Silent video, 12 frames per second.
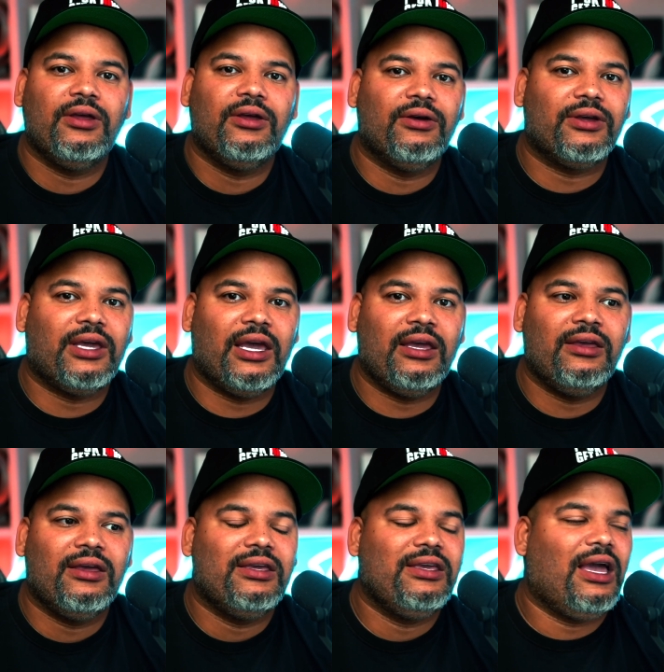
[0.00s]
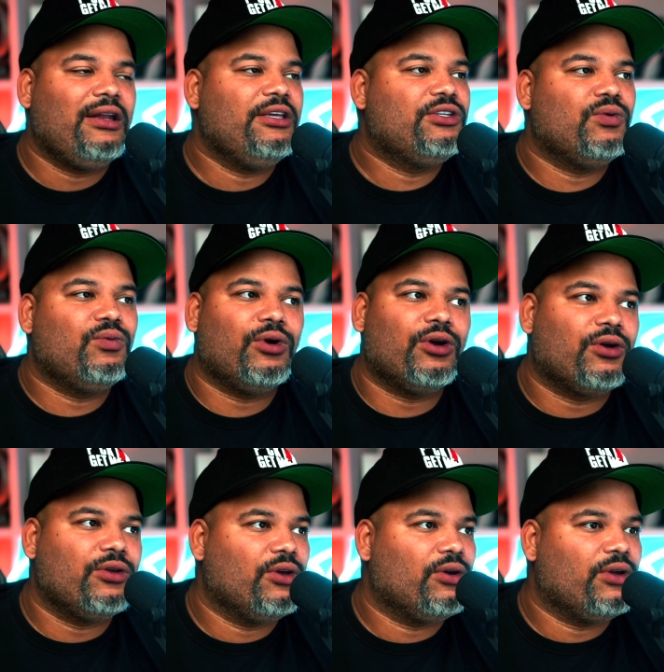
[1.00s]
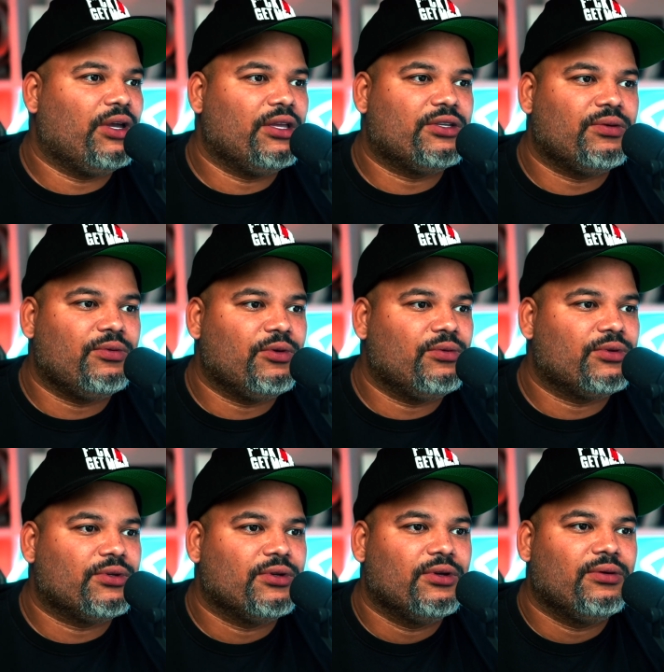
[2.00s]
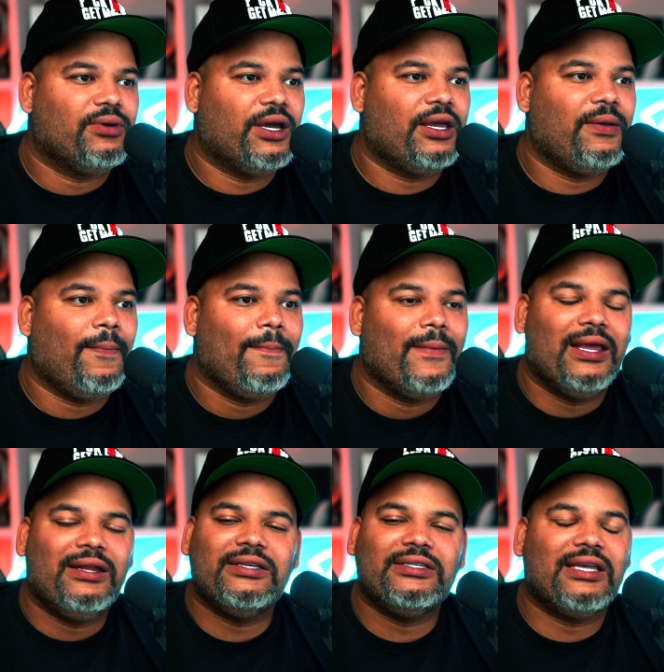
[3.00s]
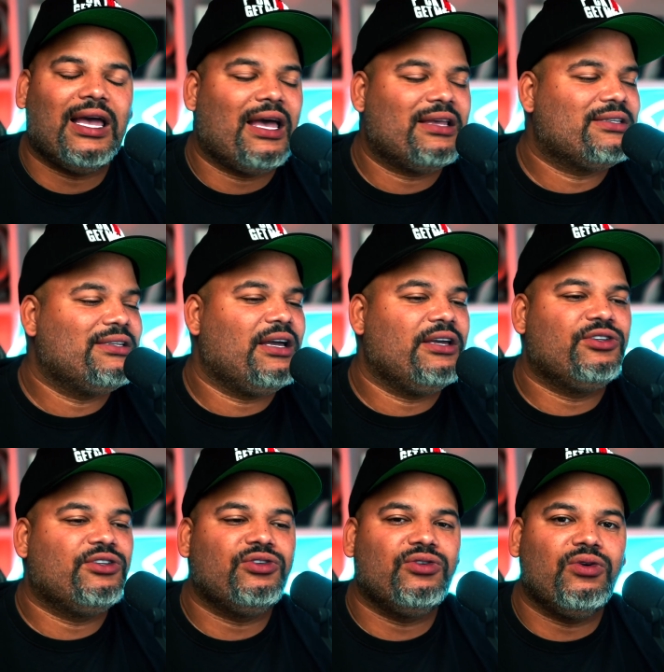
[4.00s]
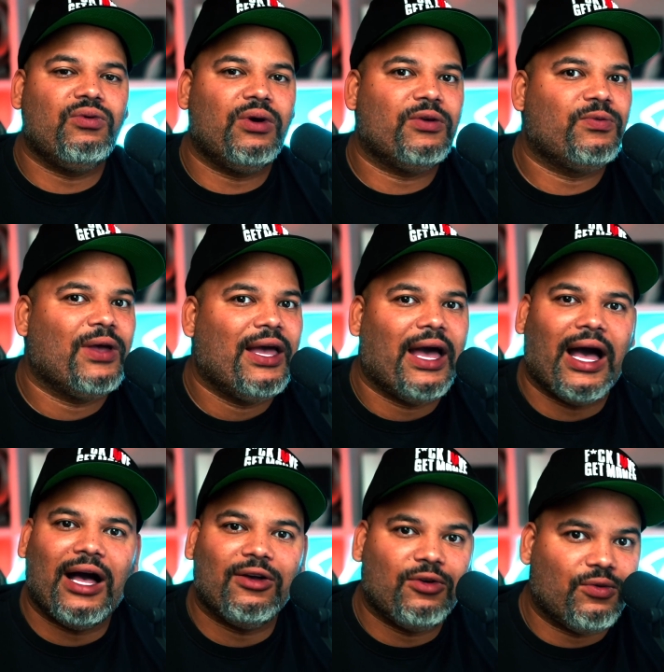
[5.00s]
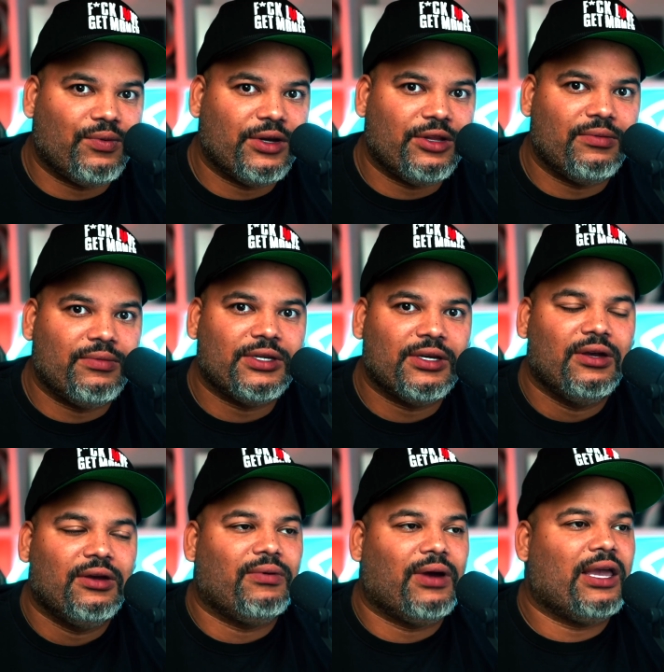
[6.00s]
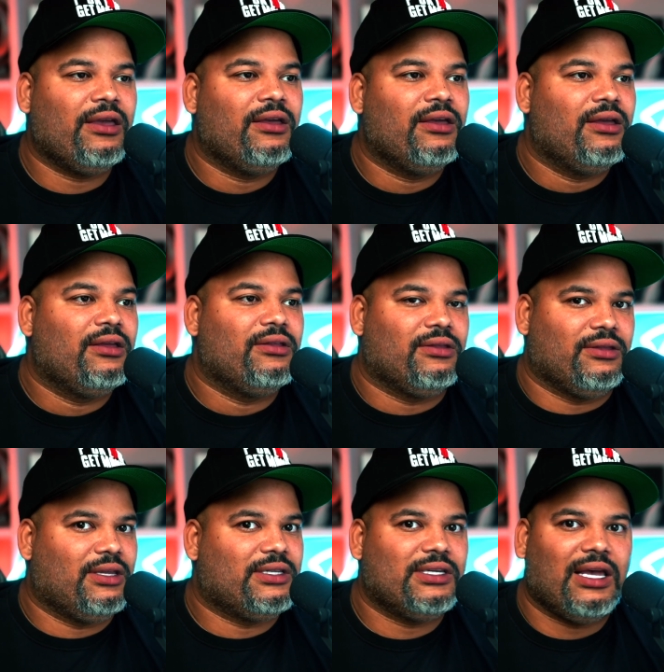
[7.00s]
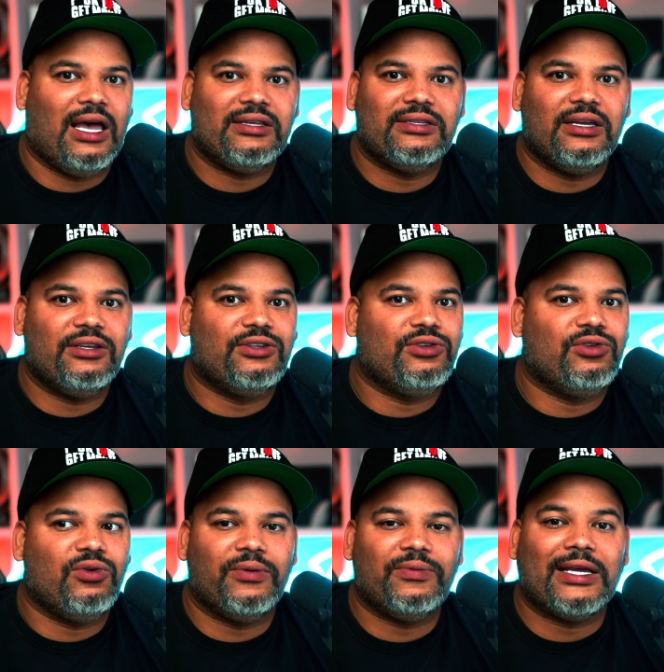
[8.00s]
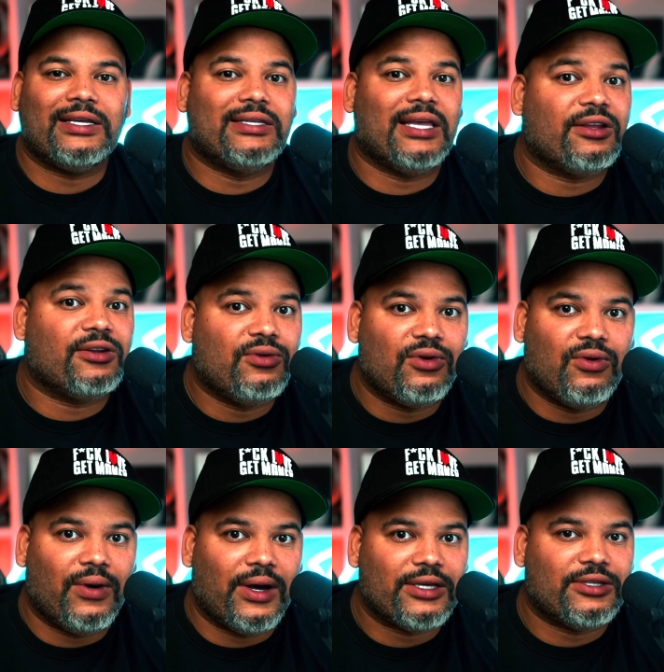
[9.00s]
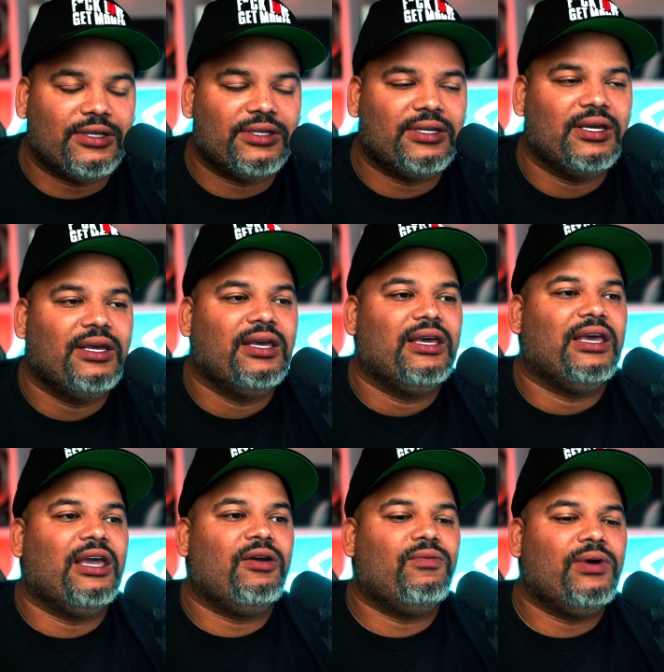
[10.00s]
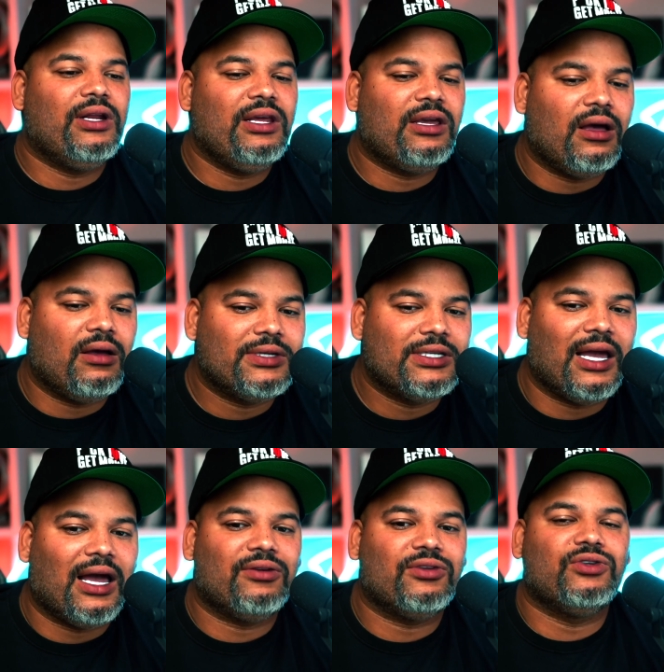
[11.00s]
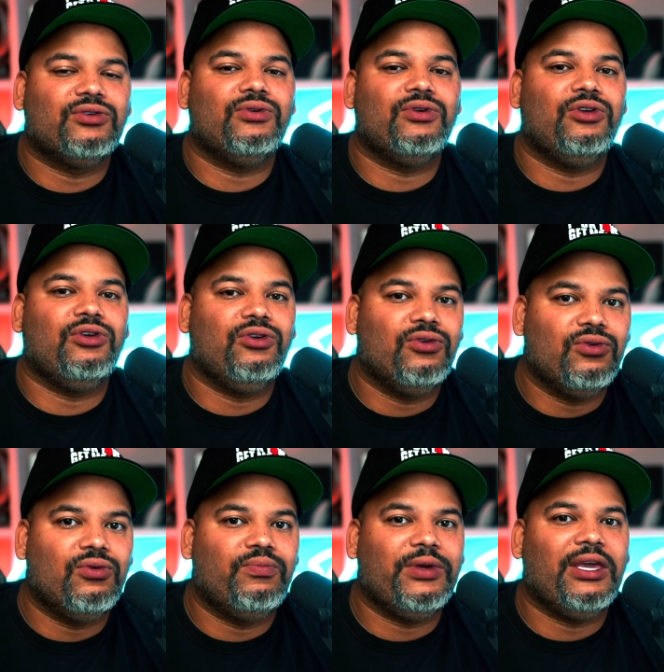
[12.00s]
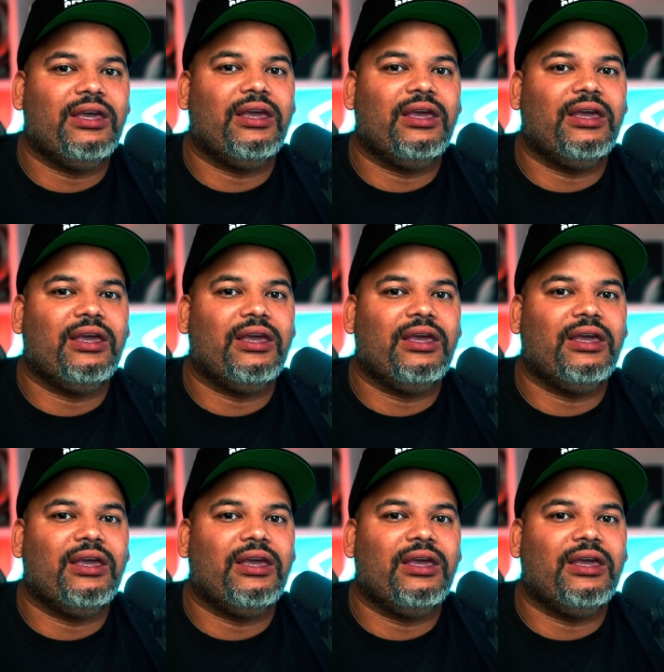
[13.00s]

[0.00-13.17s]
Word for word: okay y'all need to work on your interviews right and this has nothing to do with algorithms right this has nothing to do with like technical questions it really comes down to you being